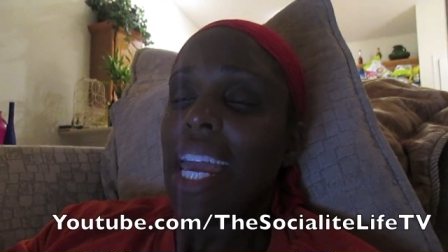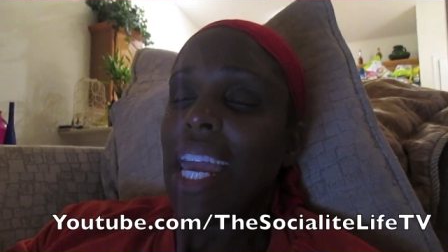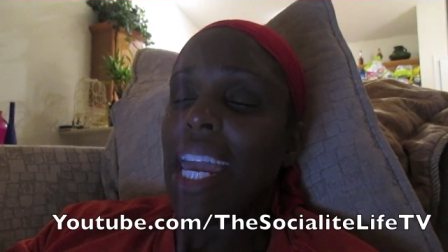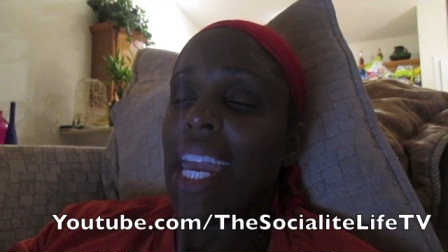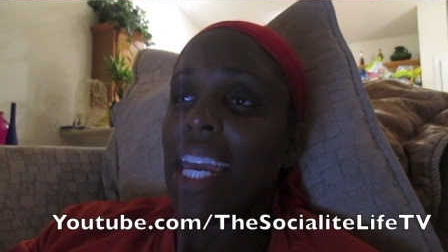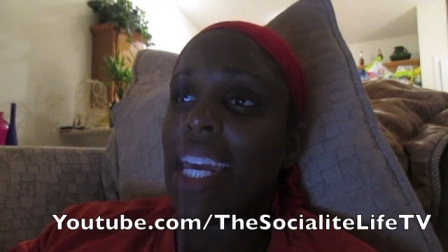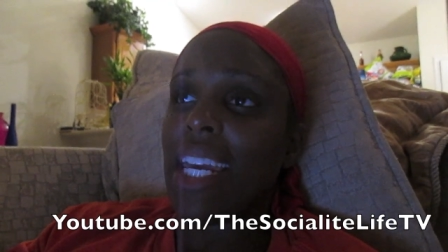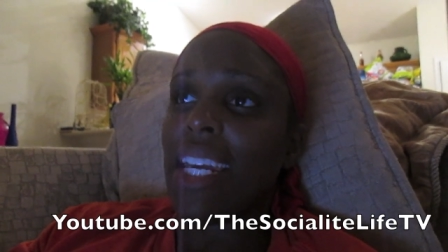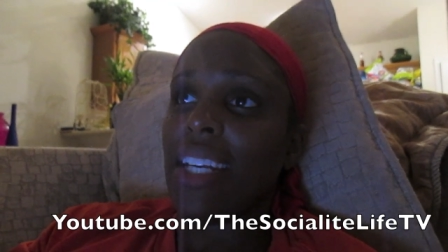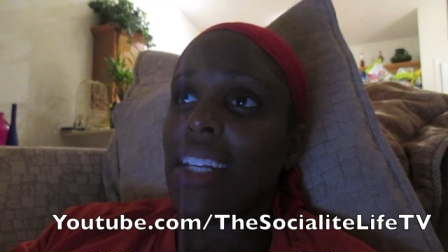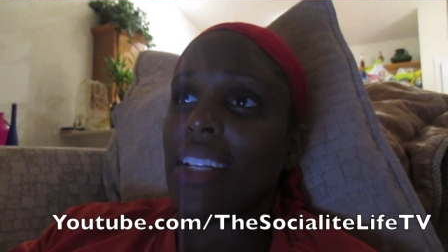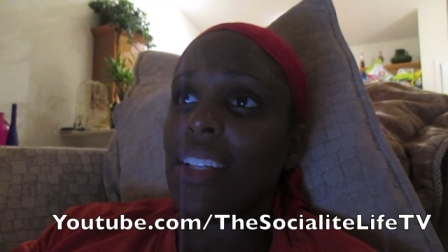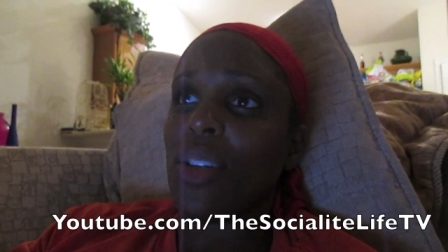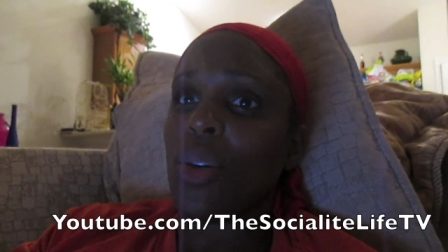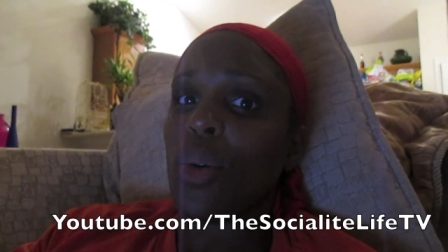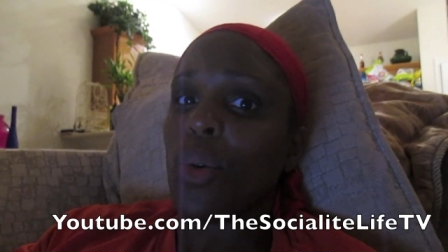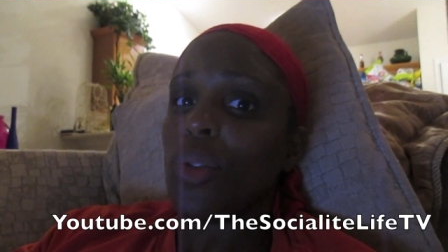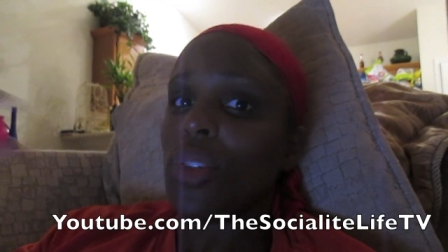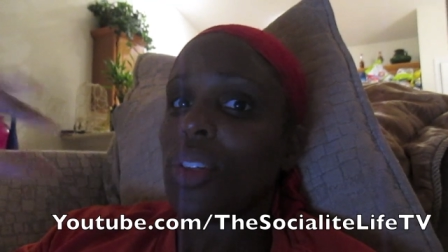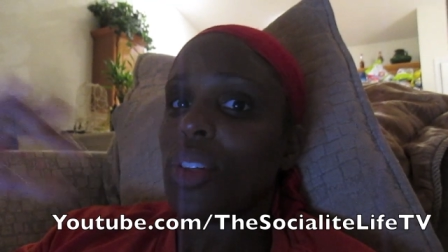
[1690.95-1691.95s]
and
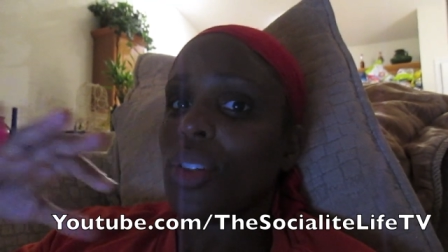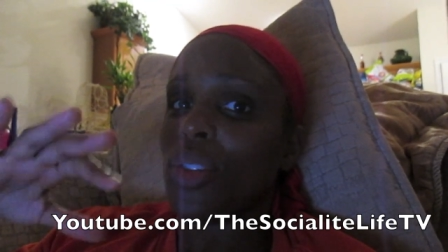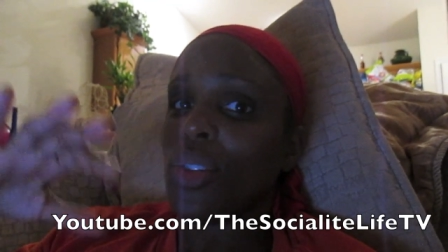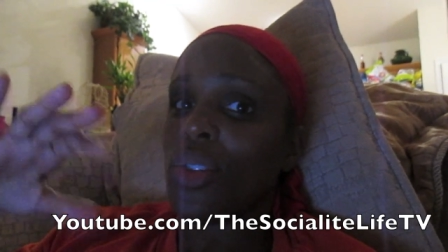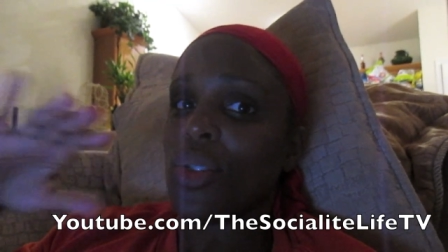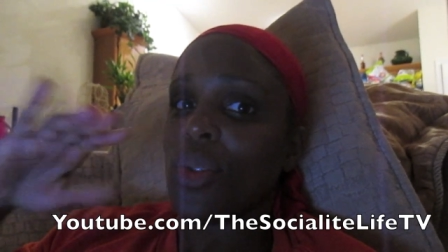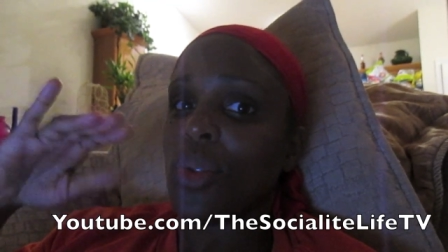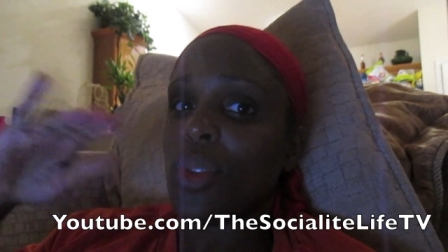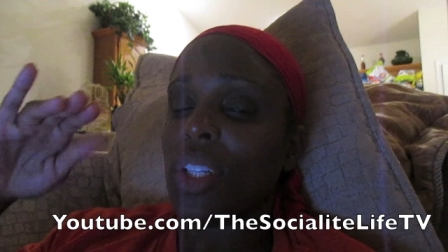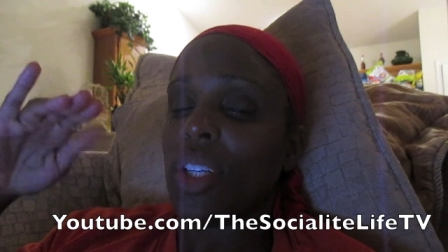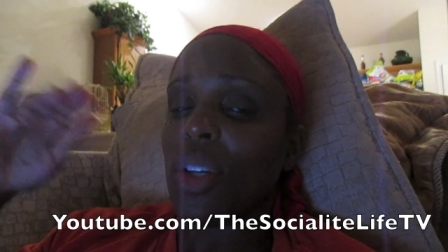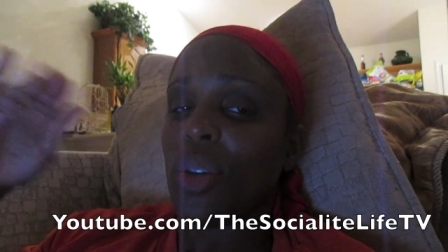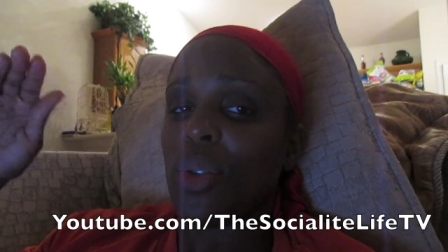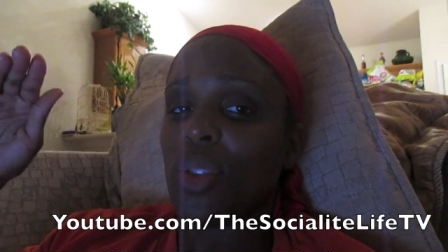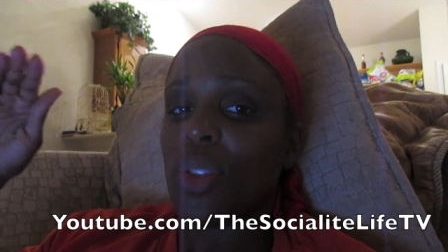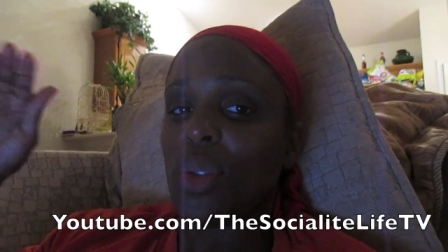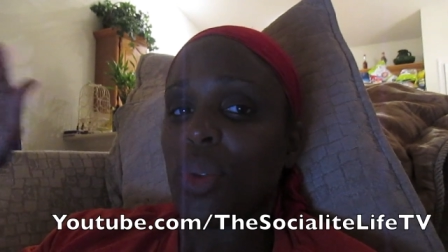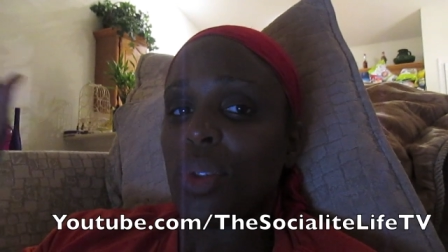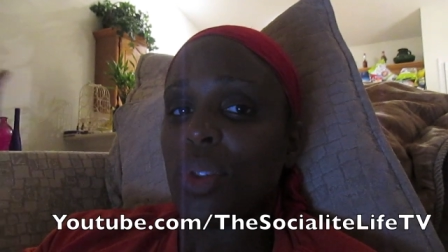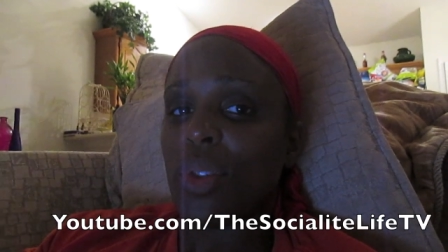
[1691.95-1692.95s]
Golden Girls only
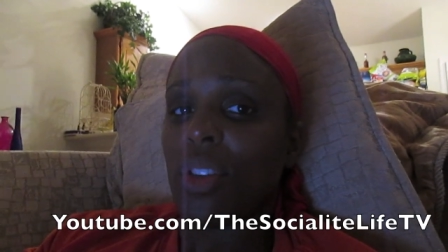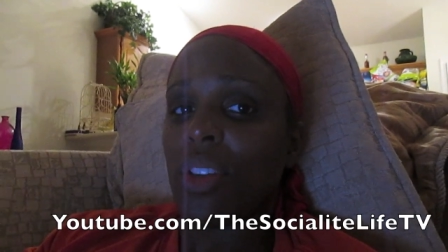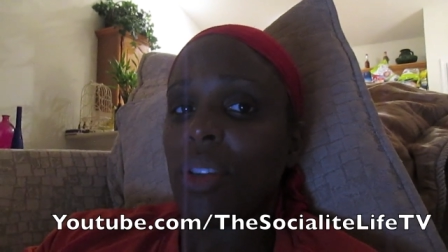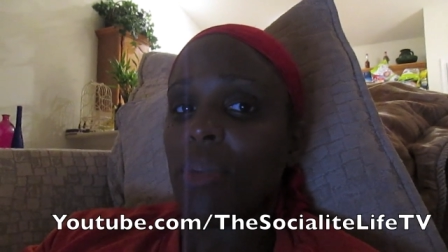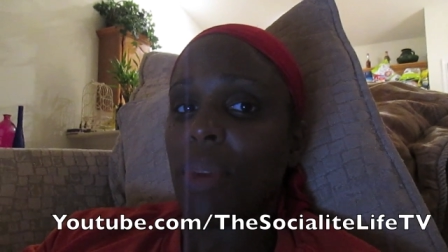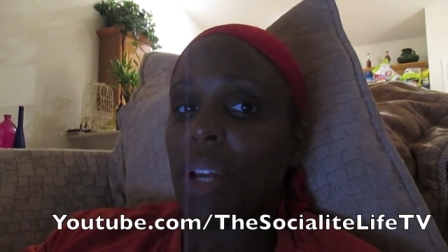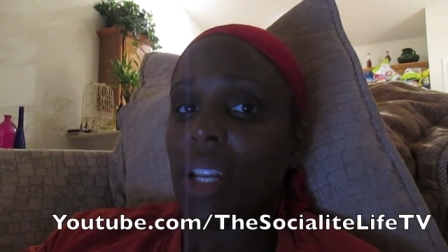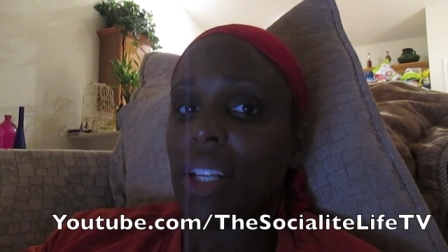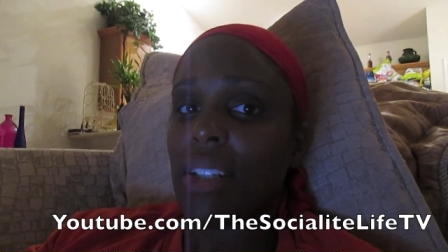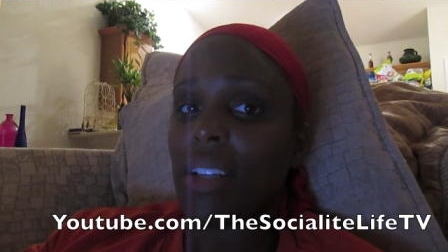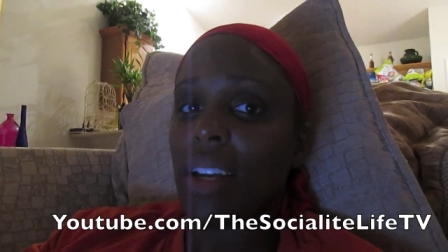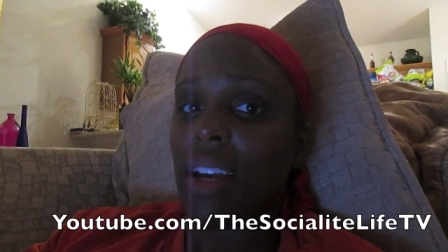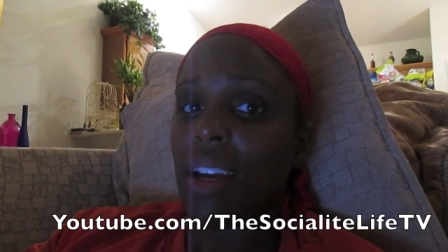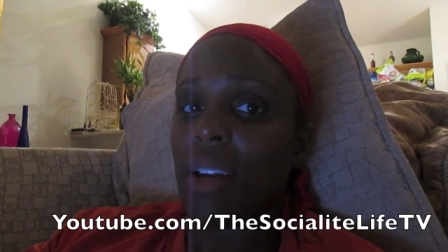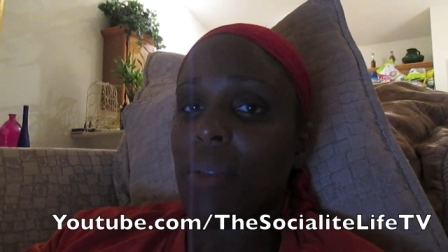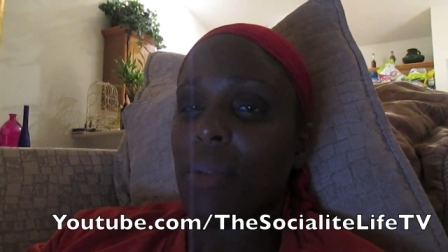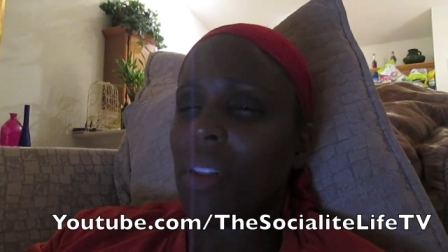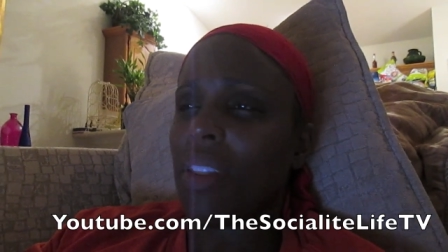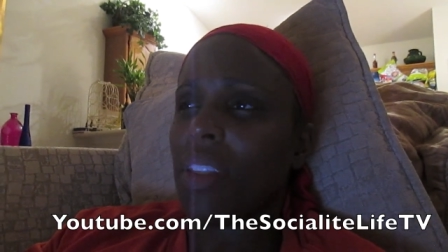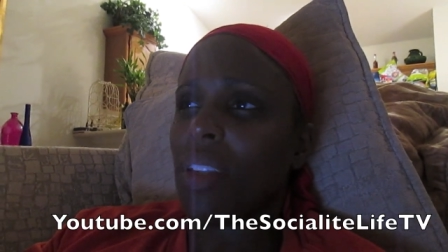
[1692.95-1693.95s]
goes to a certain amount of
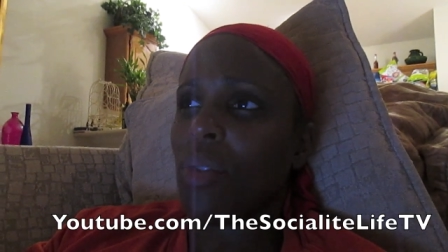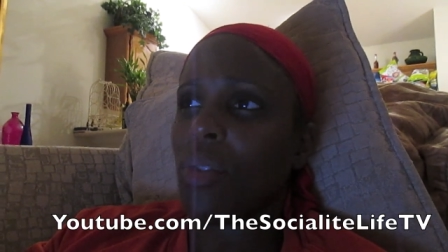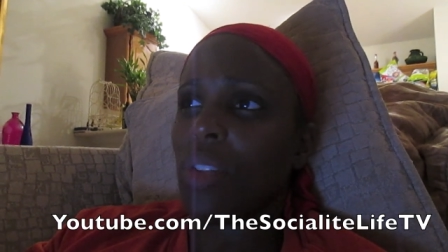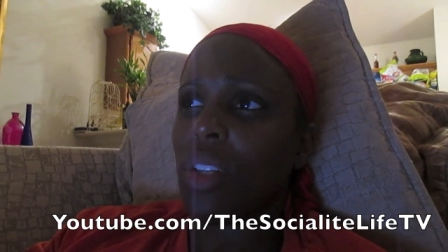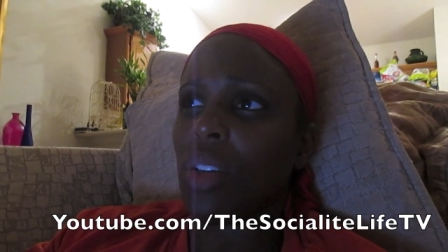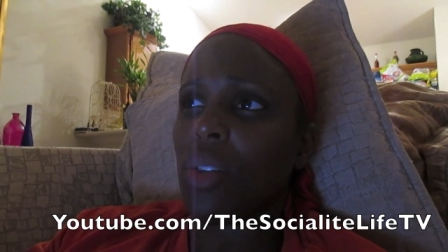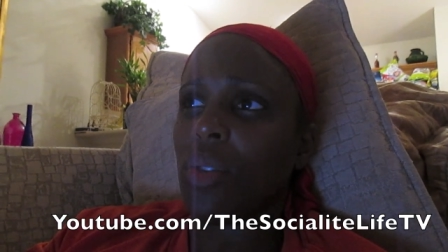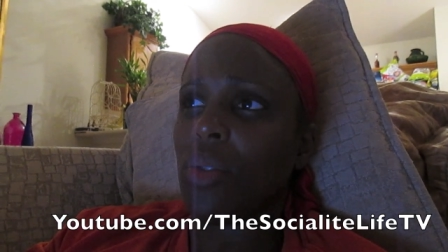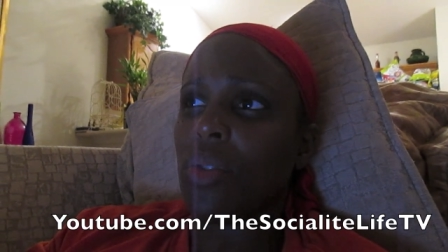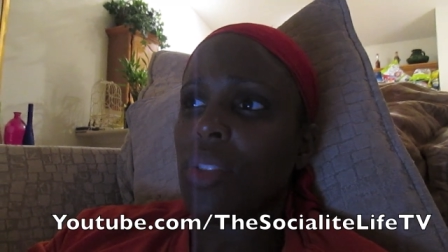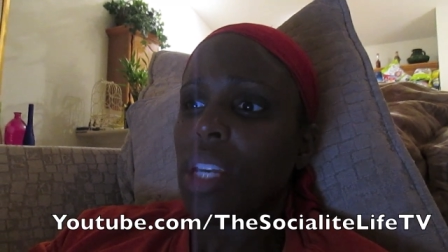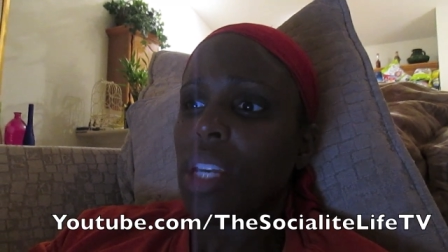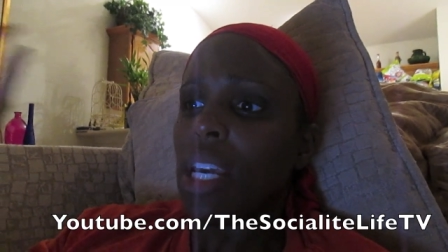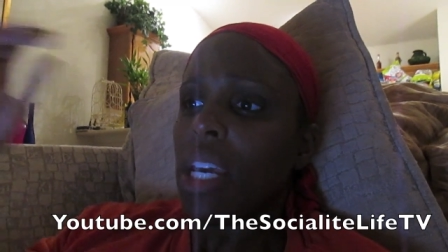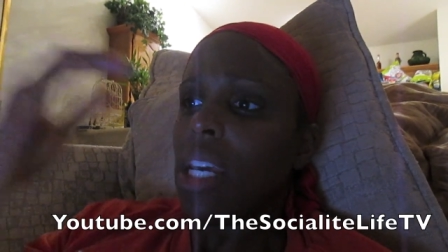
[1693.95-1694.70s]
time. I think it only goes